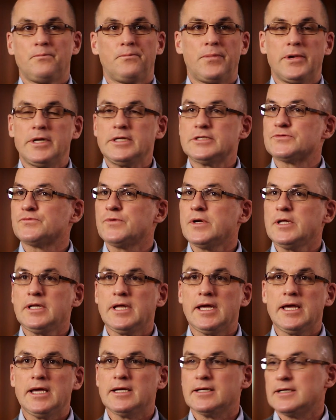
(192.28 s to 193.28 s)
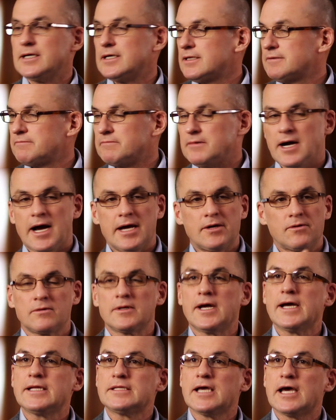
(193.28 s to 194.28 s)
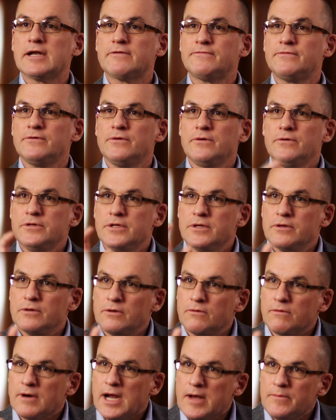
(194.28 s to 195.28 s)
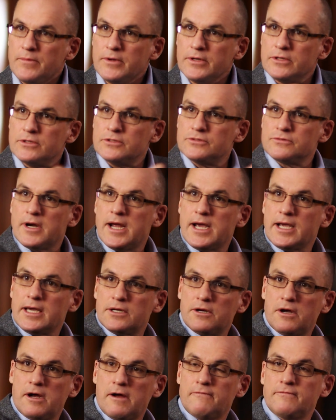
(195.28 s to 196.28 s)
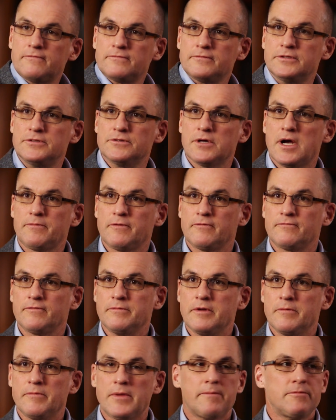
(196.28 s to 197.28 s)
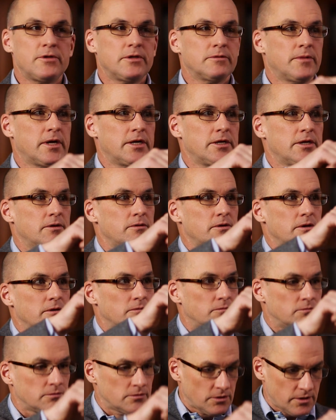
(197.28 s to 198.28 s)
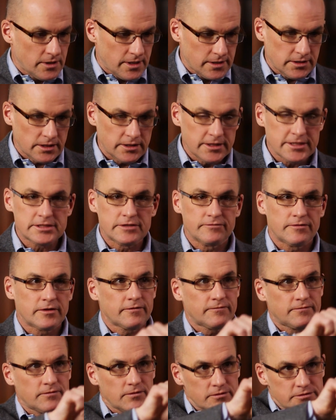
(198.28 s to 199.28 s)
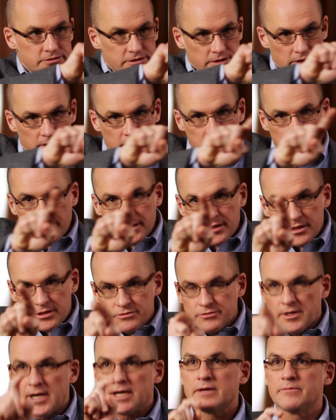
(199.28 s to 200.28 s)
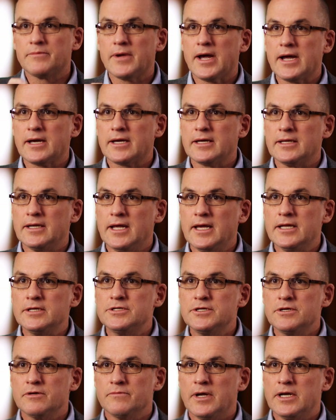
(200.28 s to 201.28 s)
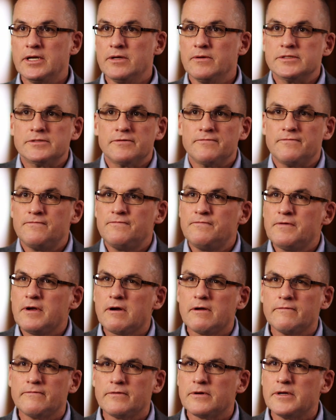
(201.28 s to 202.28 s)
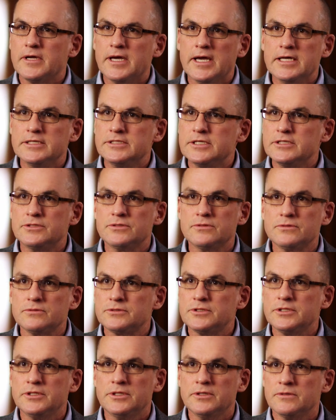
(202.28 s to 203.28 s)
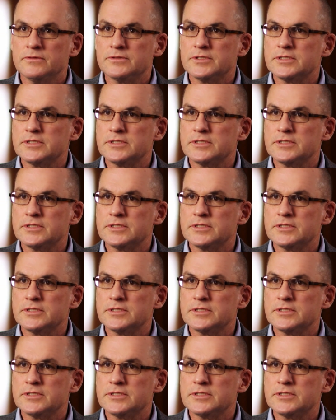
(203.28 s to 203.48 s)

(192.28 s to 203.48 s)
But it's really, I don't like that food, you grab it, you drag it off, you drop it from your menu, you look in the list of other foods, you click and you drag it back into your menu. It's a very, very easy tool to use.